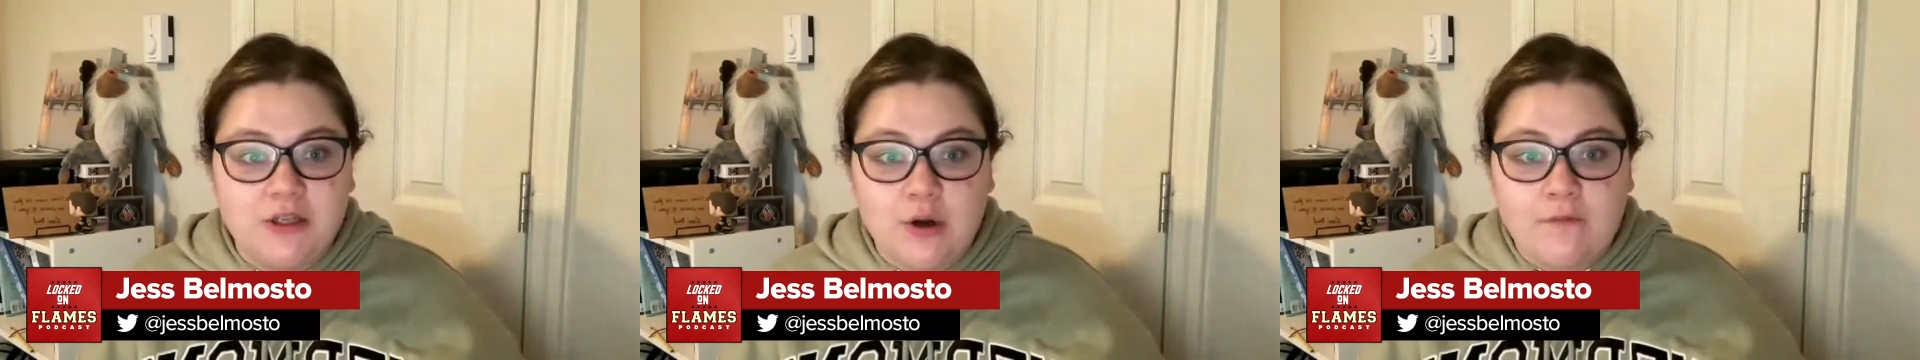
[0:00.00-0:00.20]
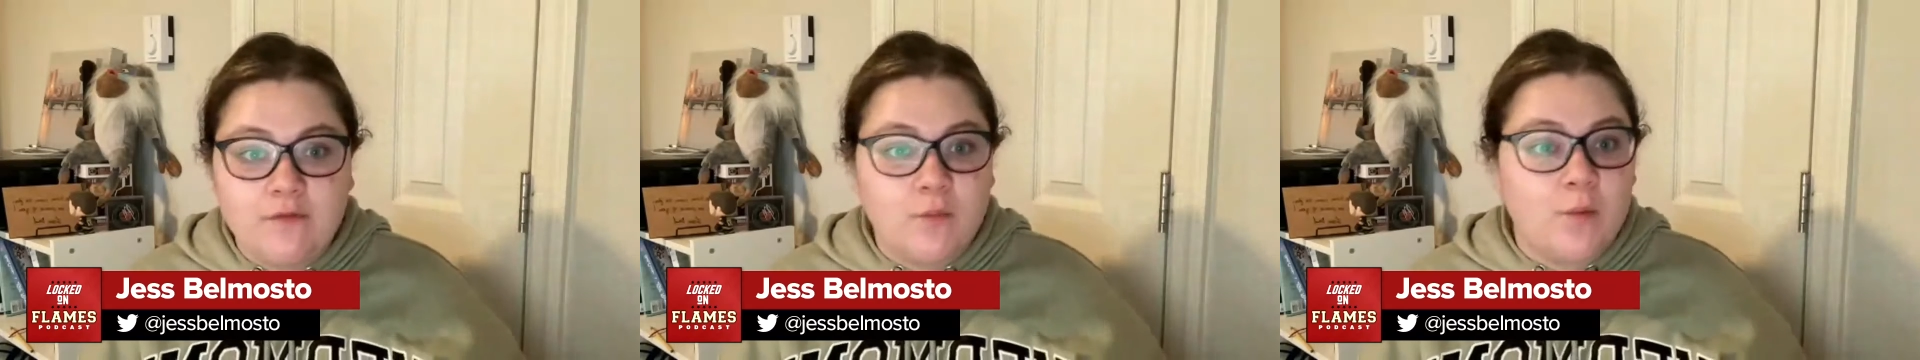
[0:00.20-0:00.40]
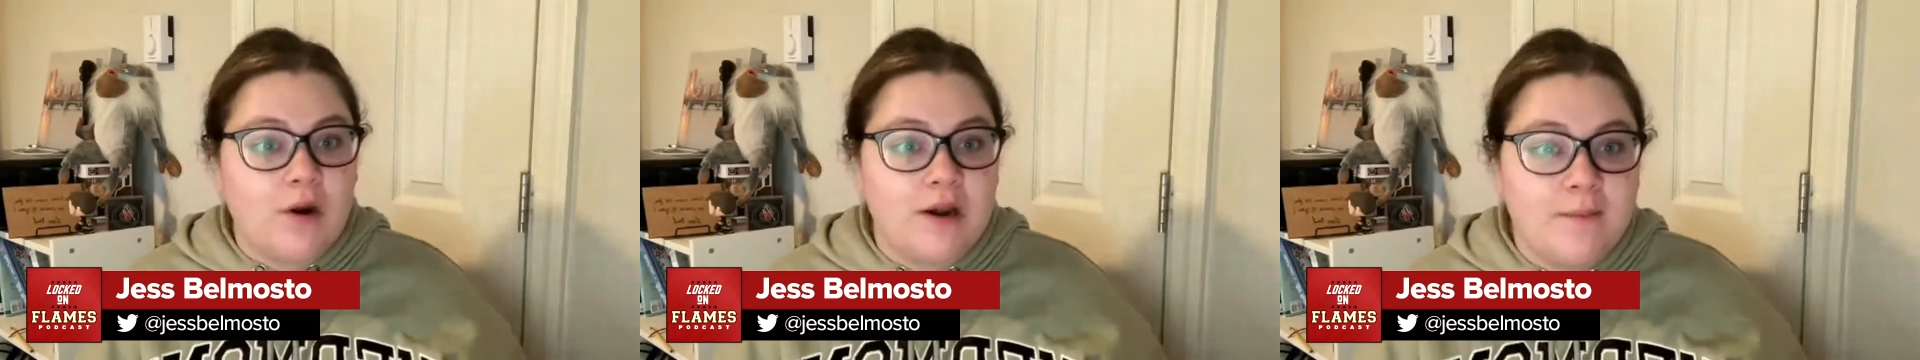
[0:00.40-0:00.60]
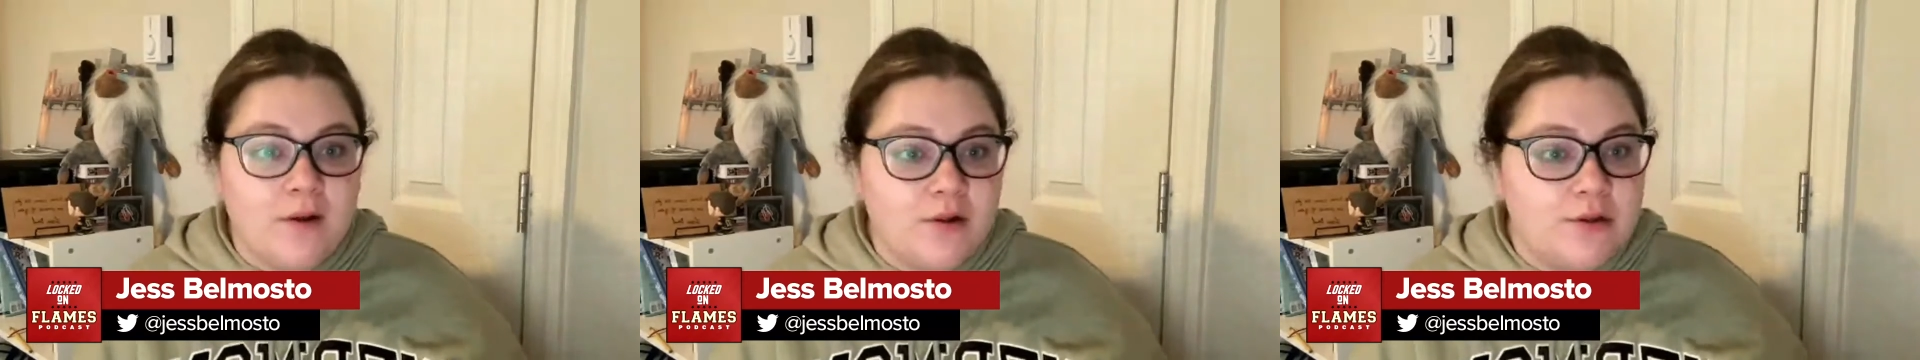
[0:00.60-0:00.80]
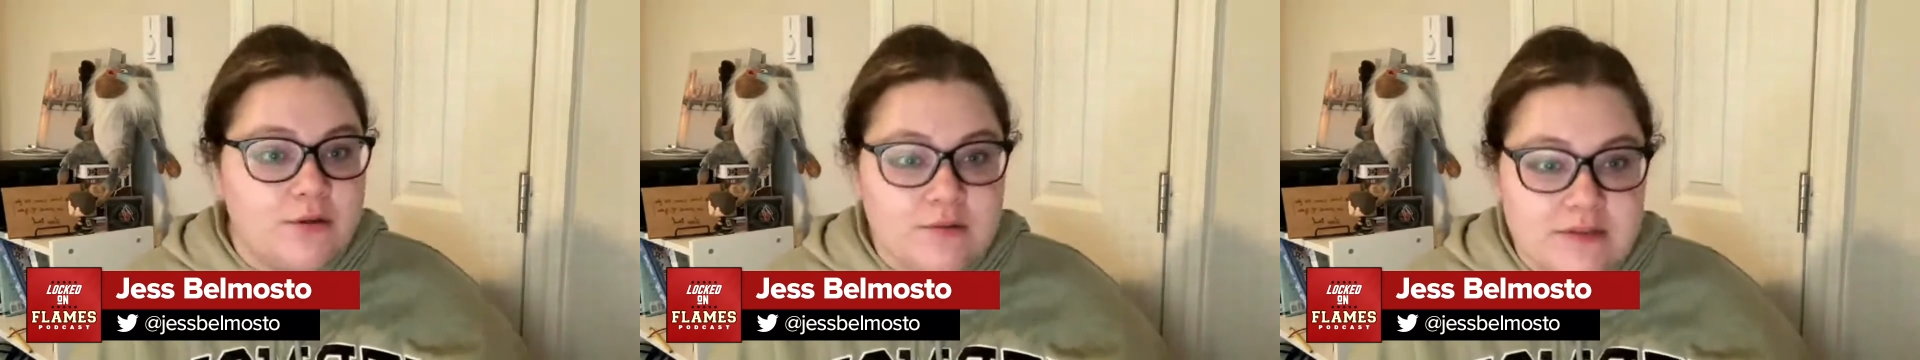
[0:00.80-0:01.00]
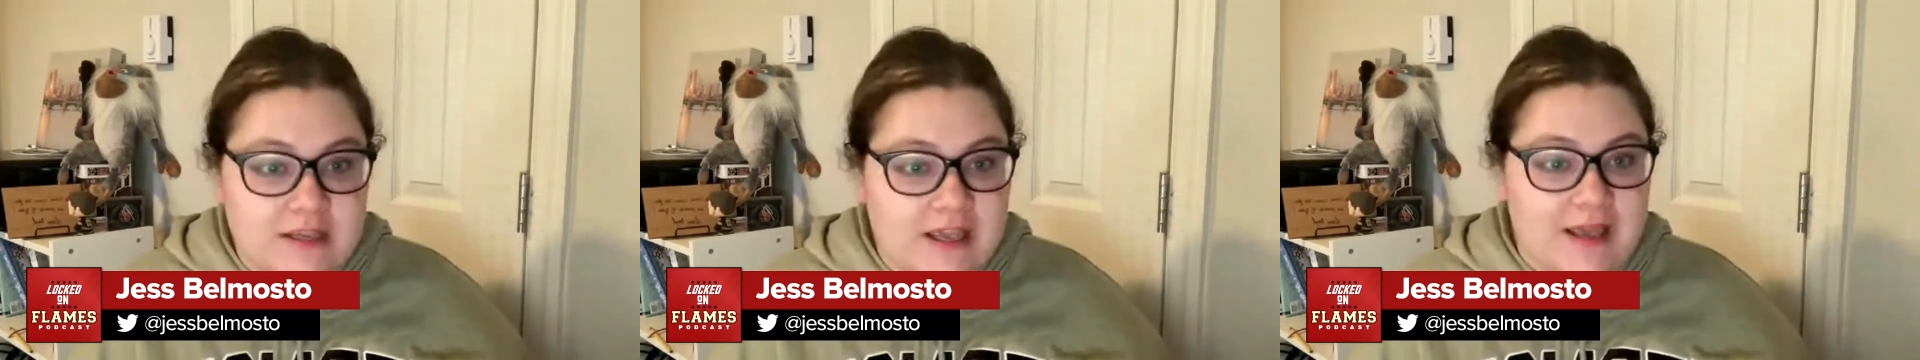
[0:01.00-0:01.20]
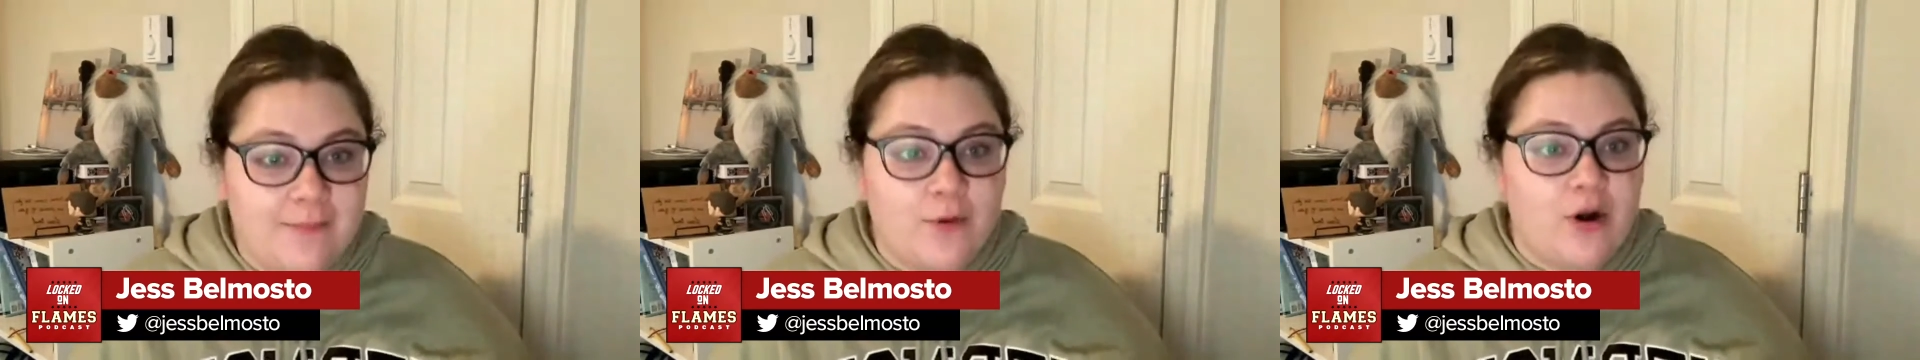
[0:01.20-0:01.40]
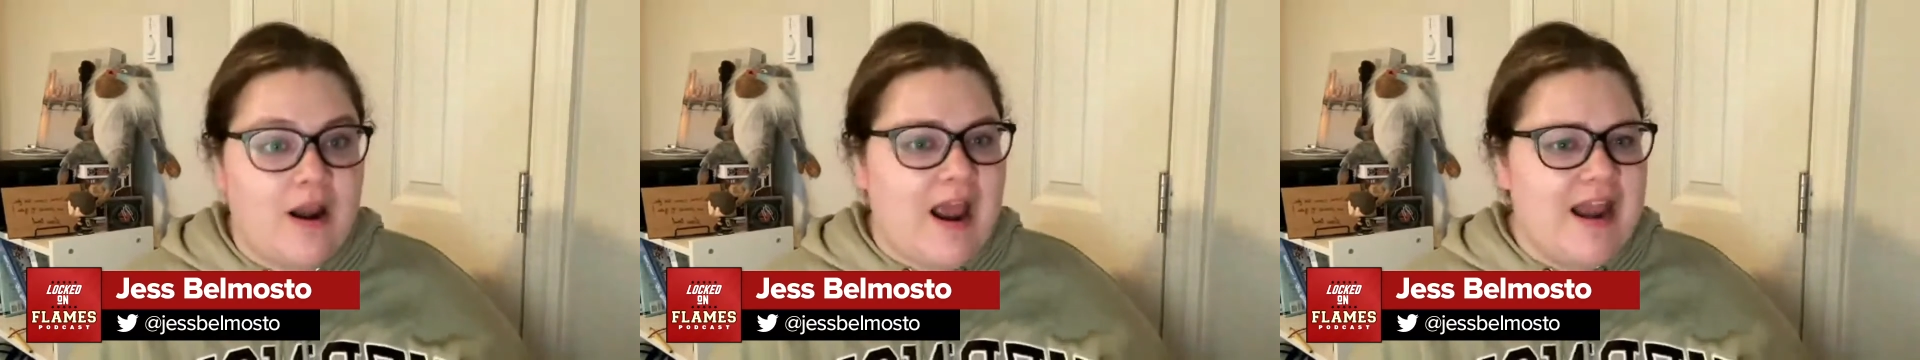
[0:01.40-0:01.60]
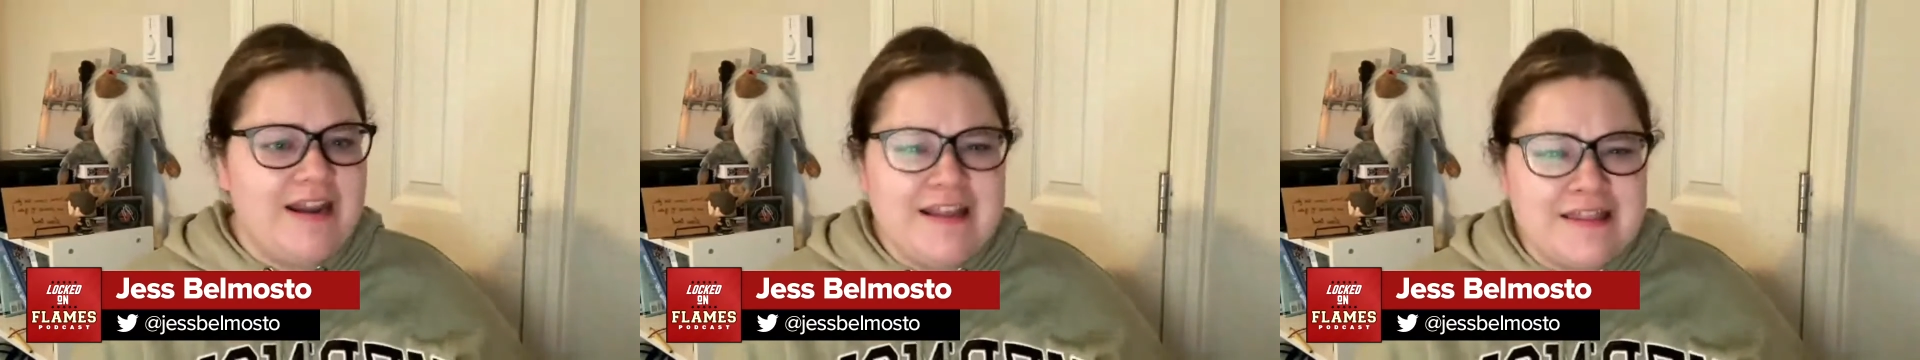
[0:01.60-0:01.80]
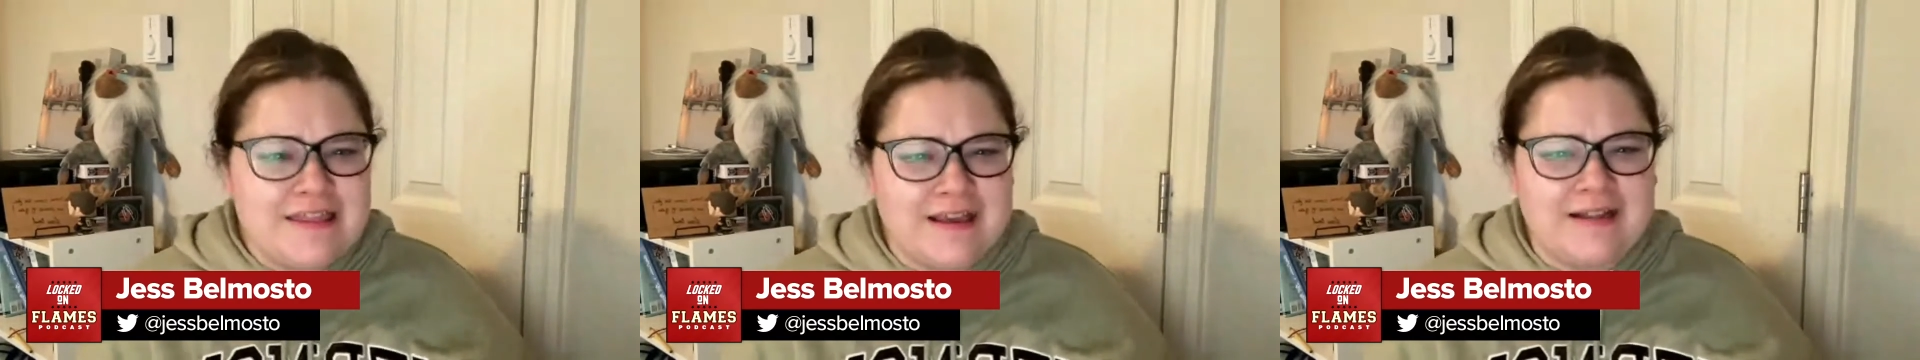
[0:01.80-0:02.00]
you don't have to worry about losing him or
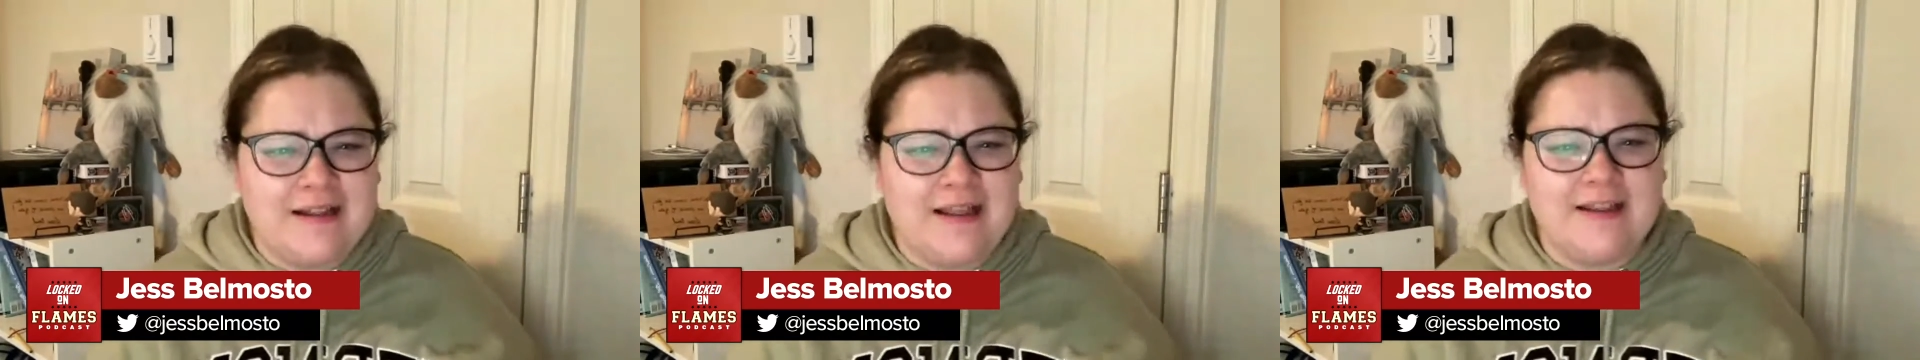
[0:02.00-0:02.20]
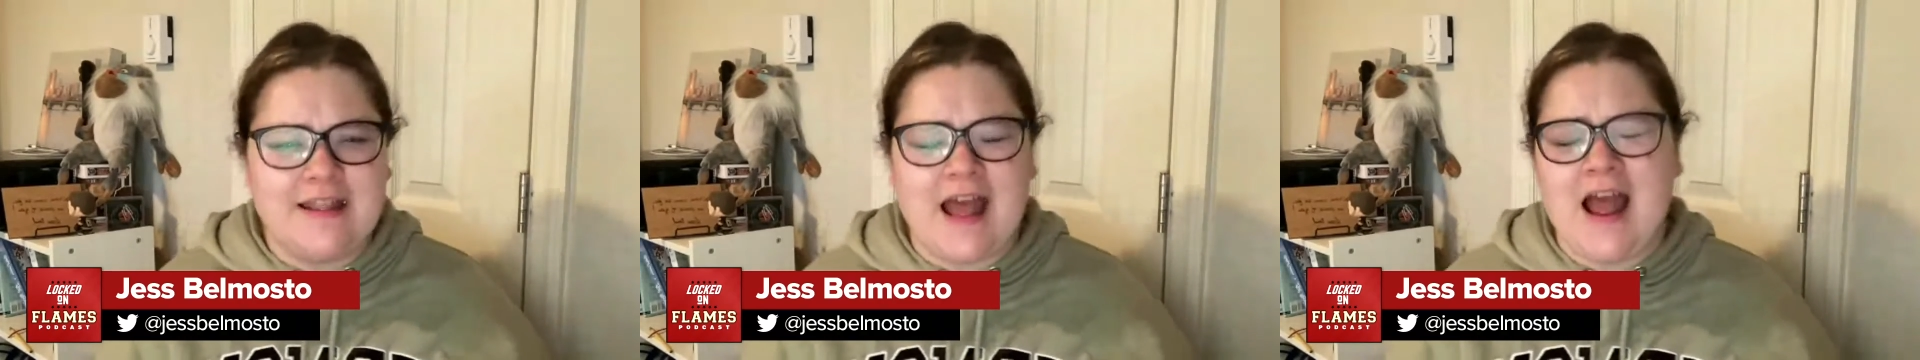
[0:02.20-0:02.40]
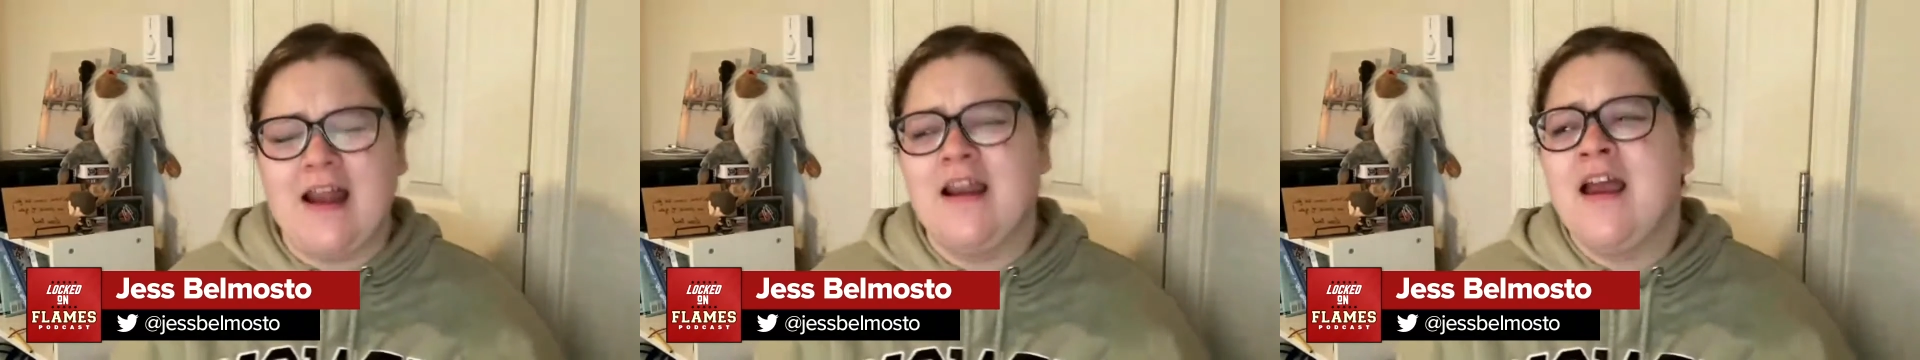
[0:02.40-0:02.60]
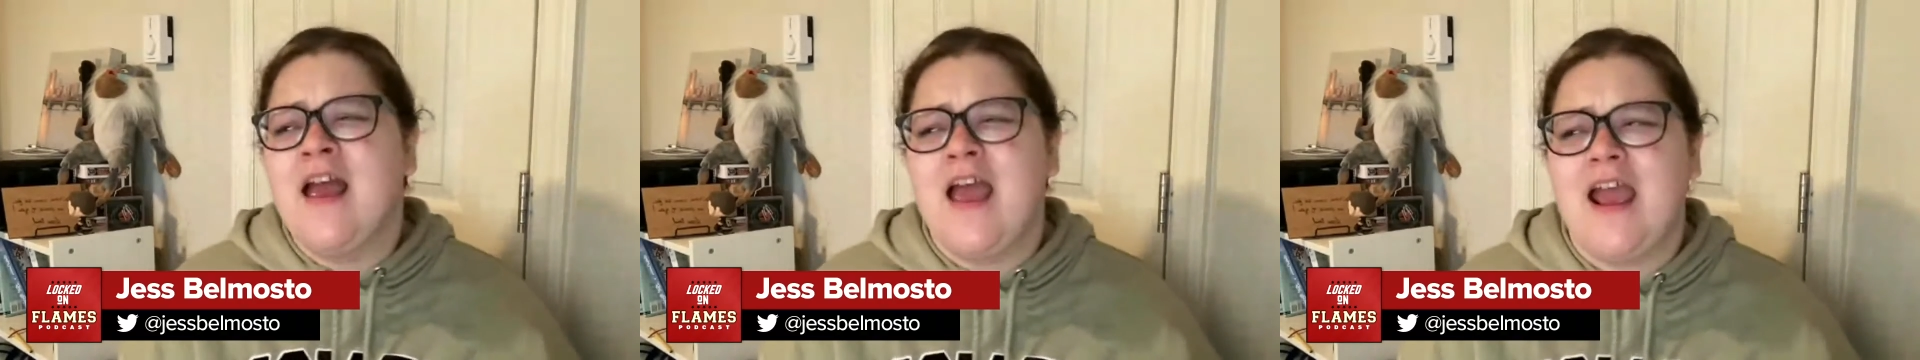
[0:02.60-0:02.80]
anything like that.